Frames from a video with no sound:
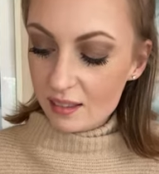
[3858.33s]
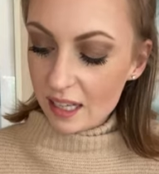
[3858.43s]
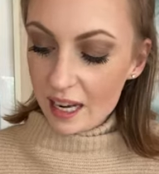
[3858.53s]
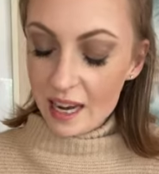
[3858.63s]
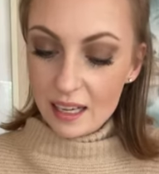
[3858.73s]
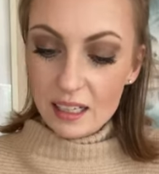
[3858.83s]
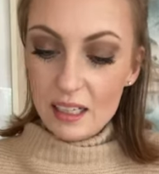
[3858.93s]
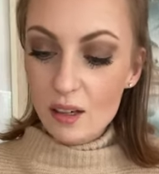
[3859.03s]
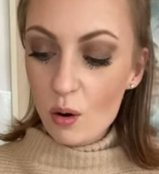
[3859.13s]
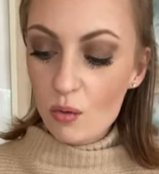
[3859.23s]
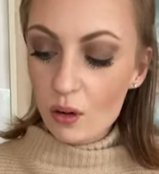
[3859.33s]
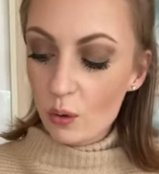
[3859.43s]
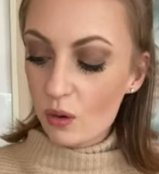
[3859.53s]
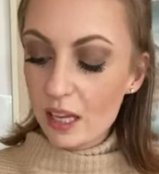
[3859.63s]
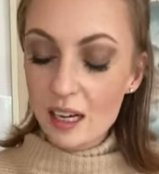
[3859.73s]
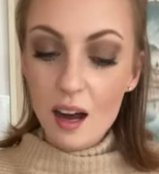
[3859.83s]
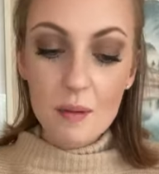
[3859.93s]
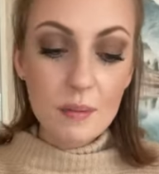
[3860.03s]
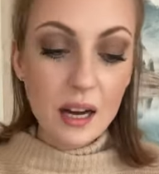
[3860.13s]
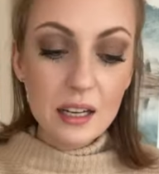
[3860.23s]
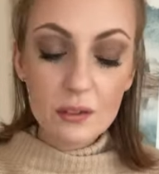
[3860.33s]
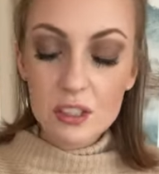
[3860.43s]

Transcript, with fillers: they handed it over or they got money for